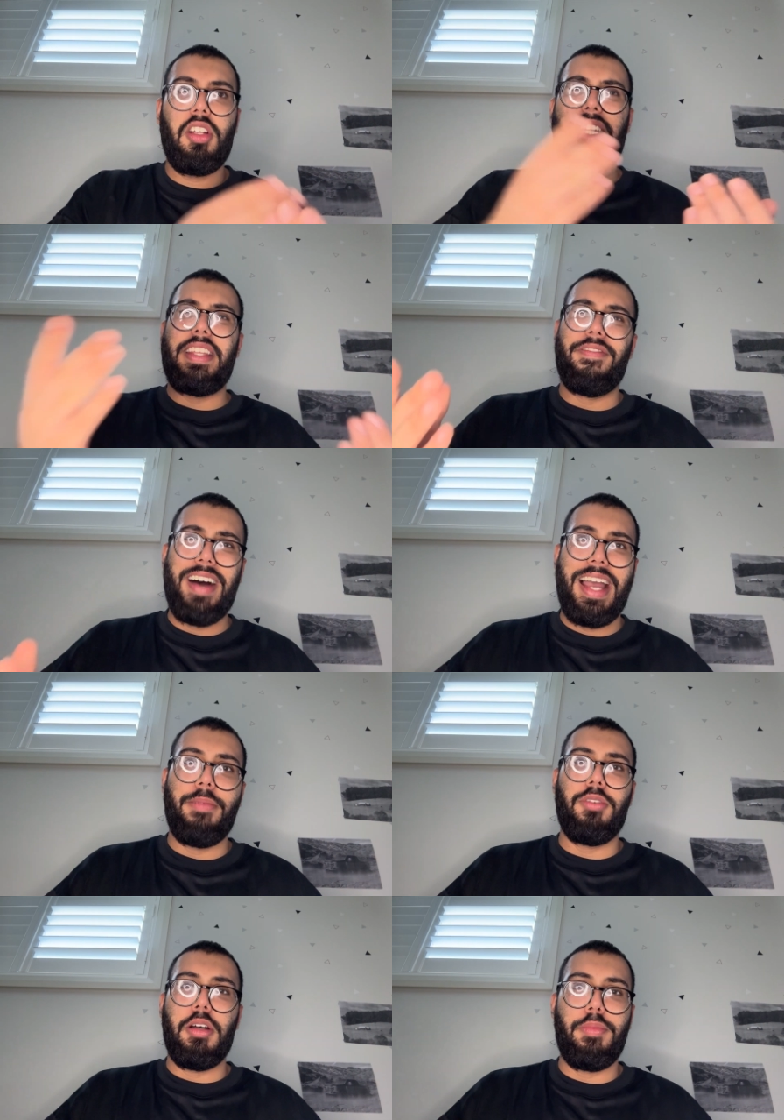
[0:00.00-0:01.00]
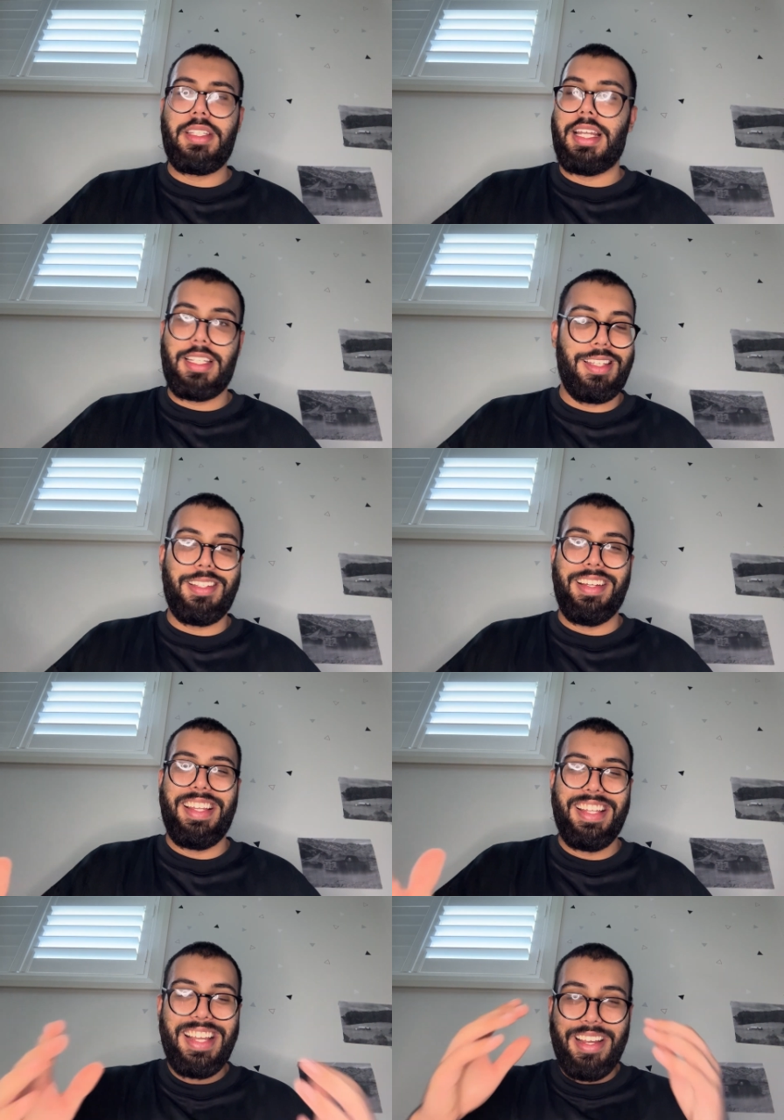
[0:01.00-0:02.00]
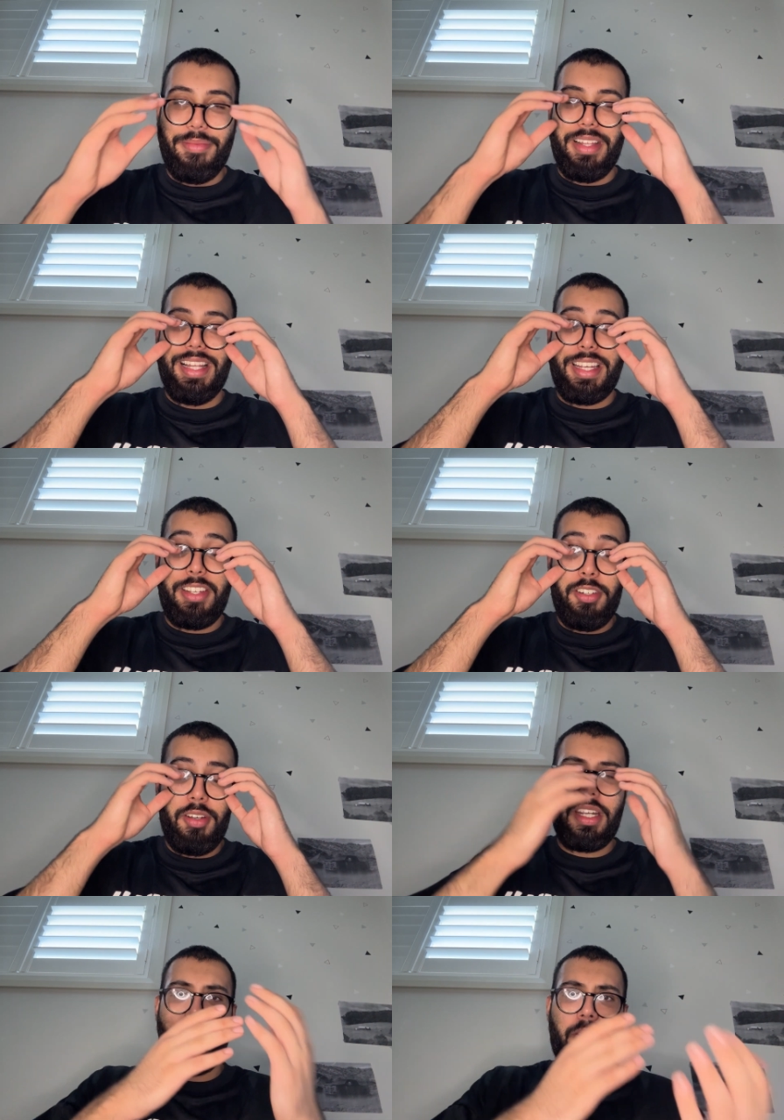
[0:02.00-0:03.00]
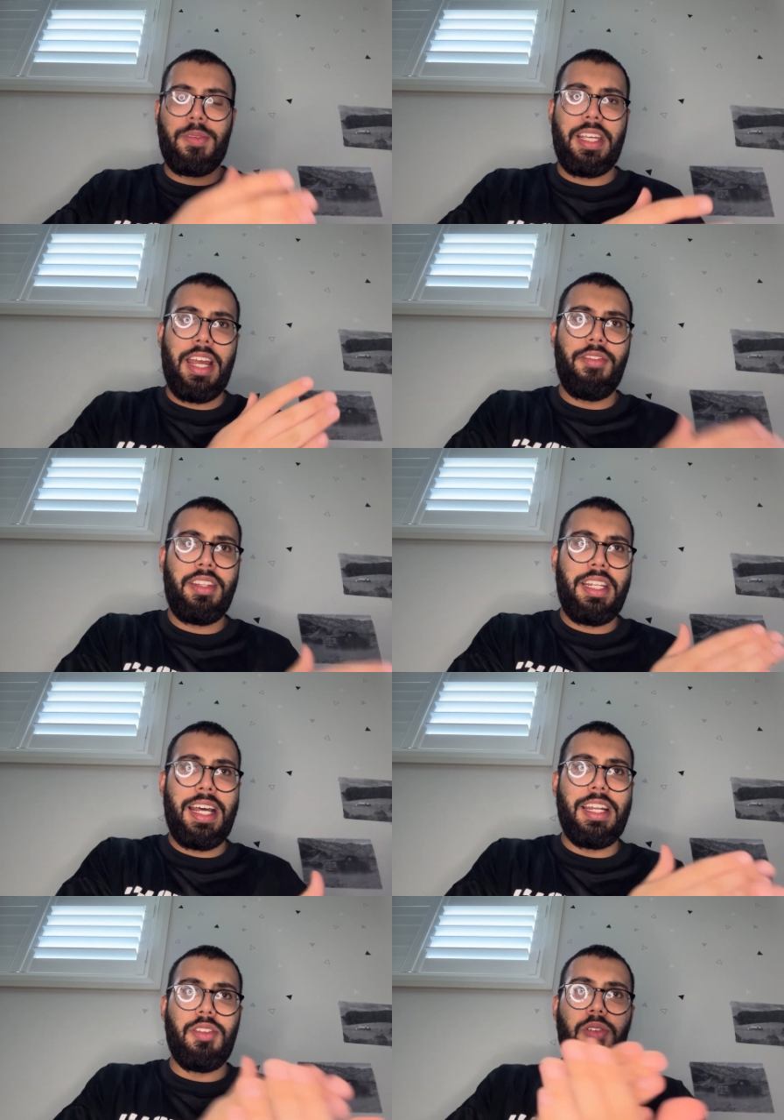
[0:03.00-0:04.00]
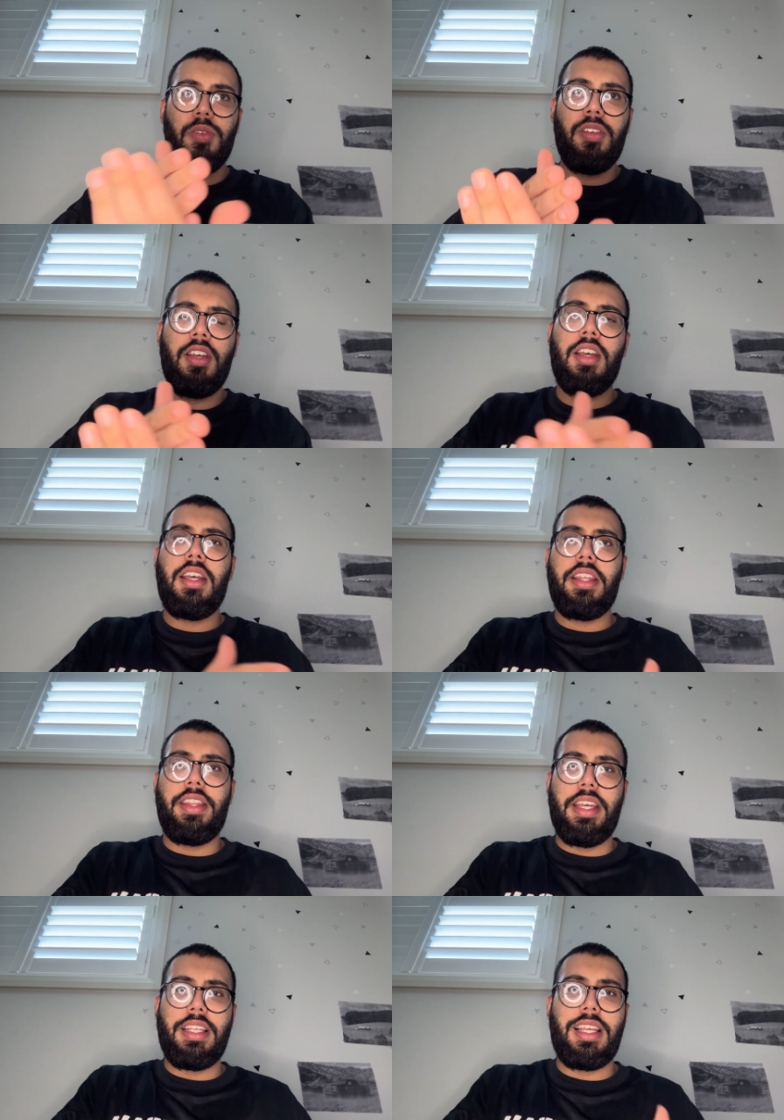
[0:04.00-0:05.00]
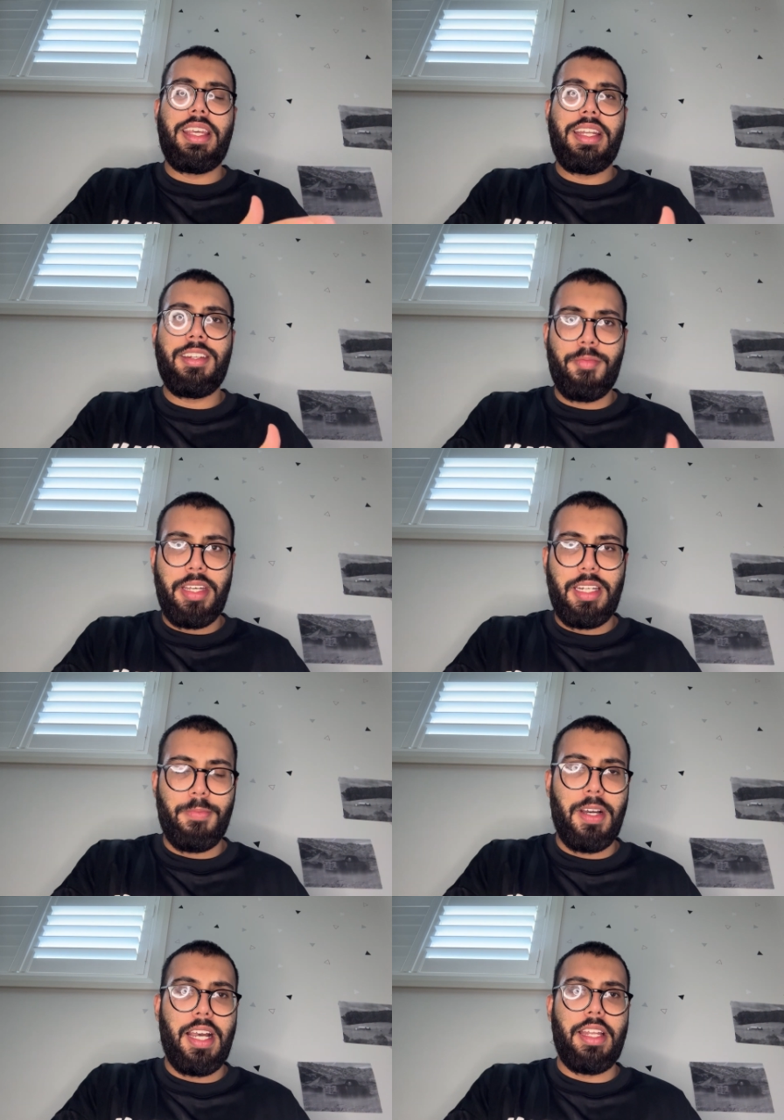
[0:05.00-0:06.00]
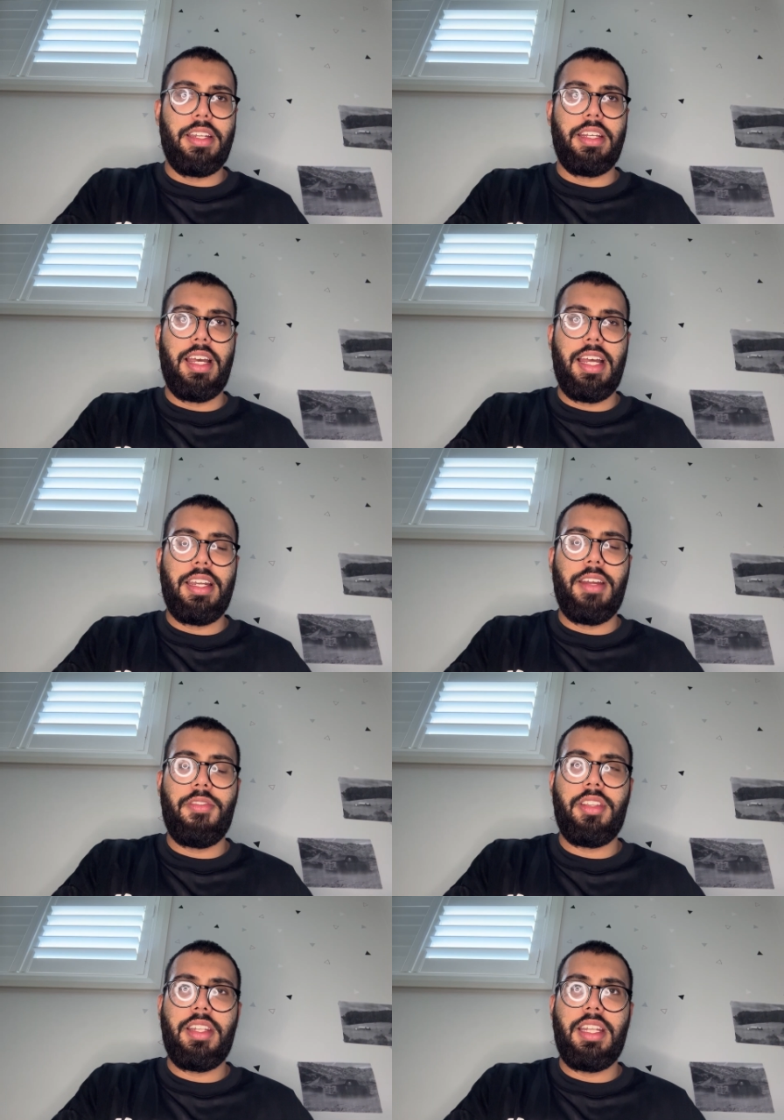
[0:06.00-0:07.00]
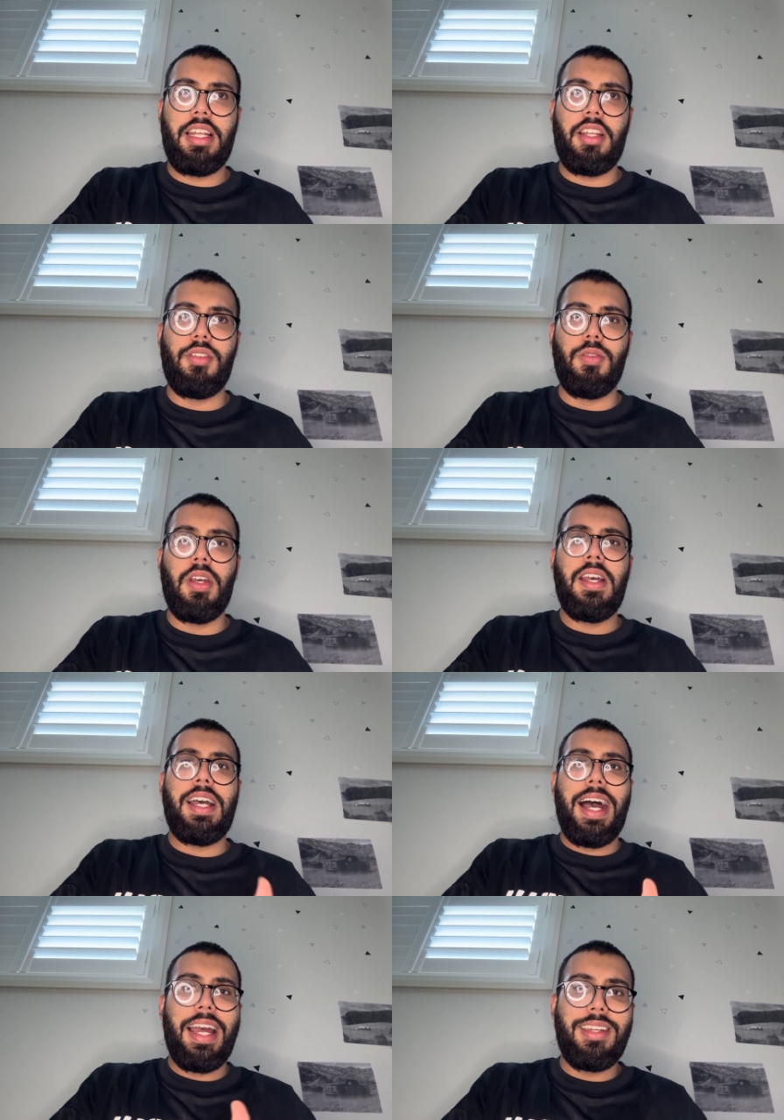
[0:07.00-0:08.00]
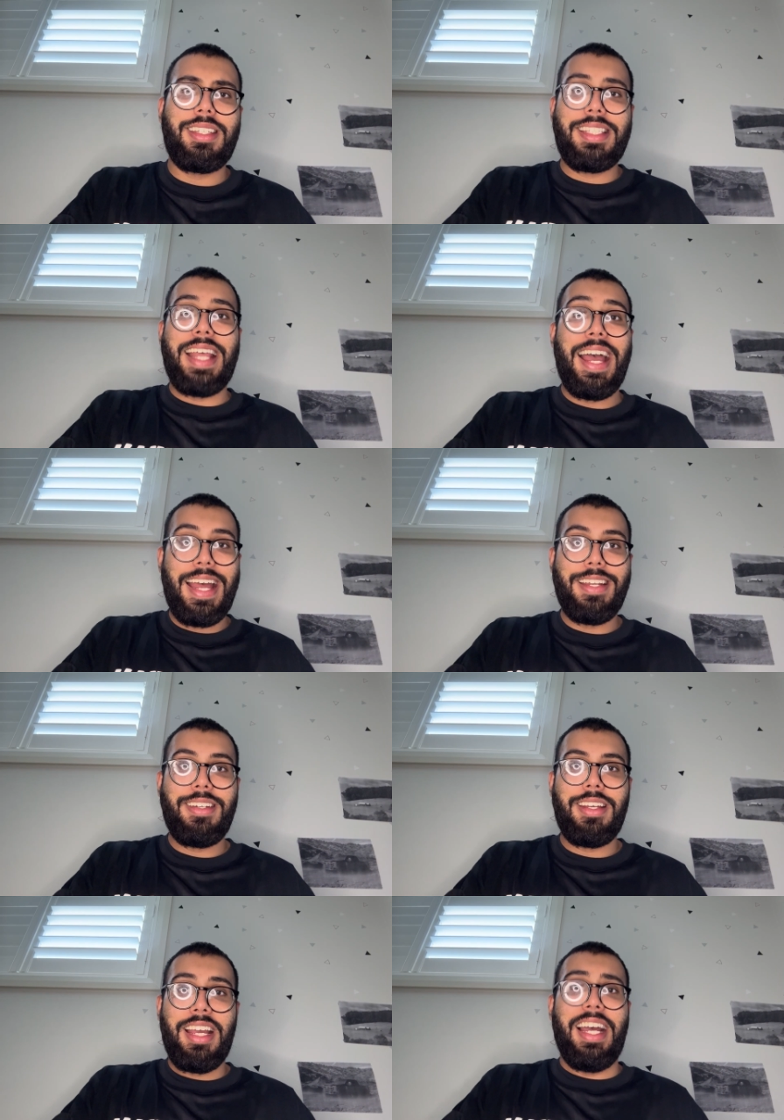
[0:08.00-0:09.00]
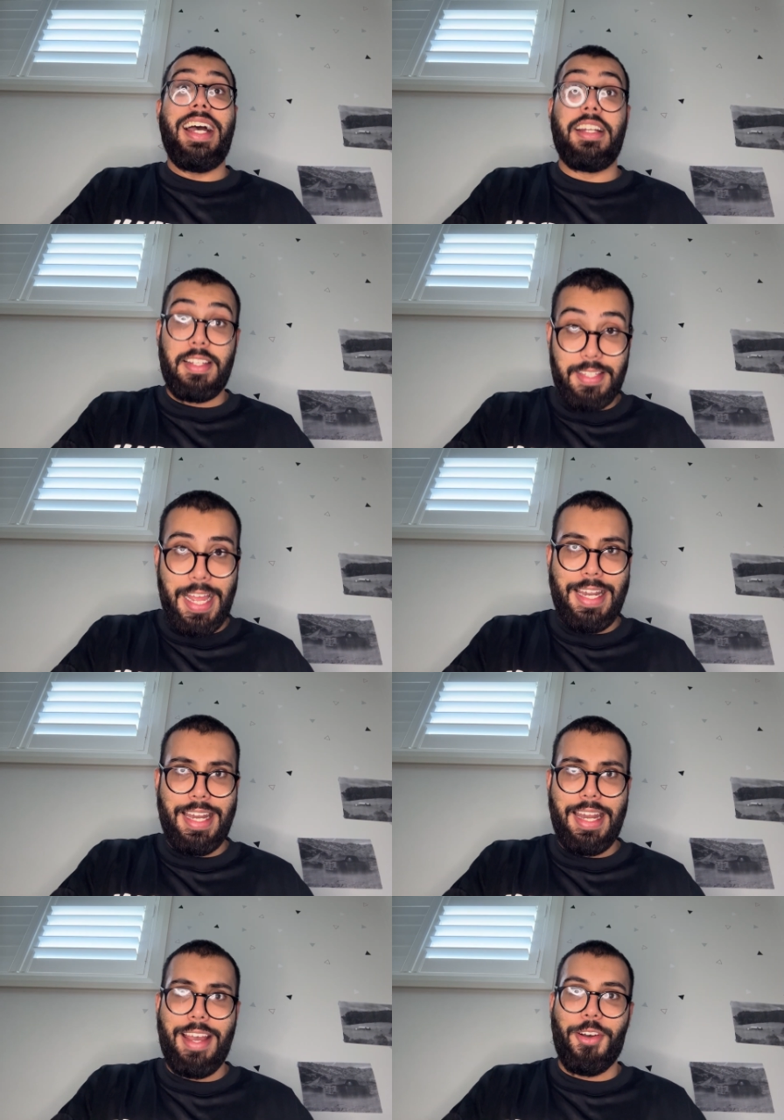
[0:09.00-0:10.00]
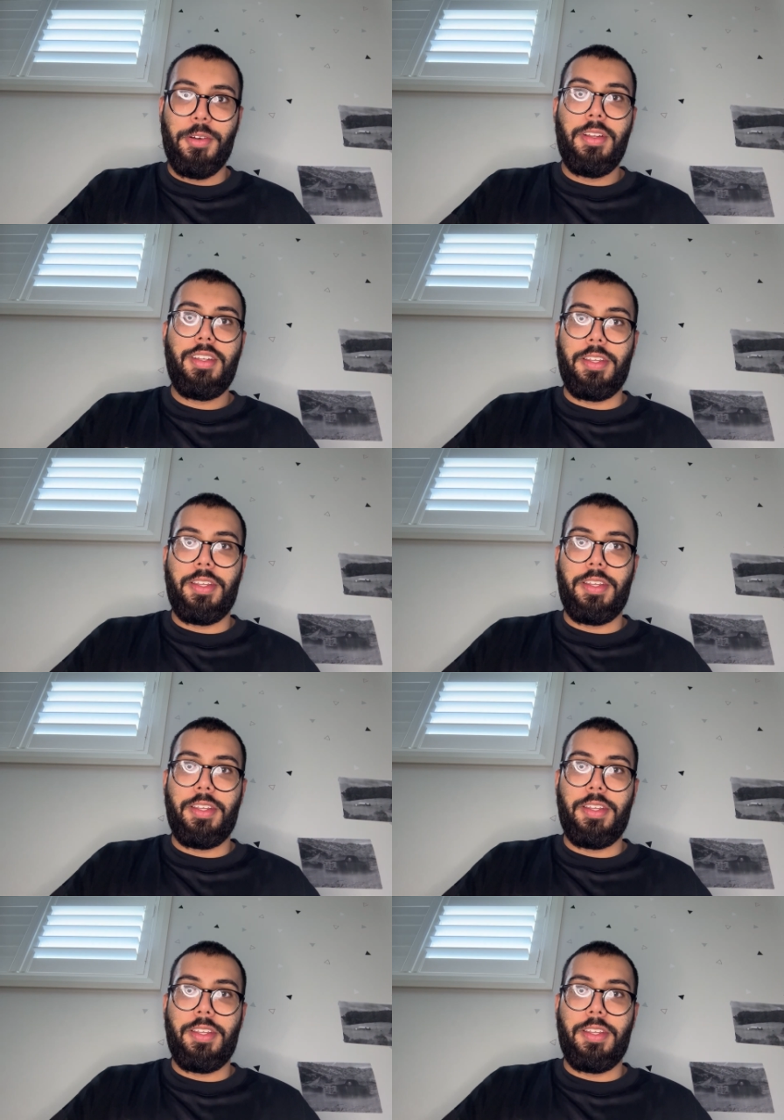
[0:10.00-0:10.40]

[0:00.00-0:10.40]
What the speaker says: a divine purpose, but like, you get what I'm saying. Everything that I do, there's a hidden meaning behind it. And everything that I do, I understand it now.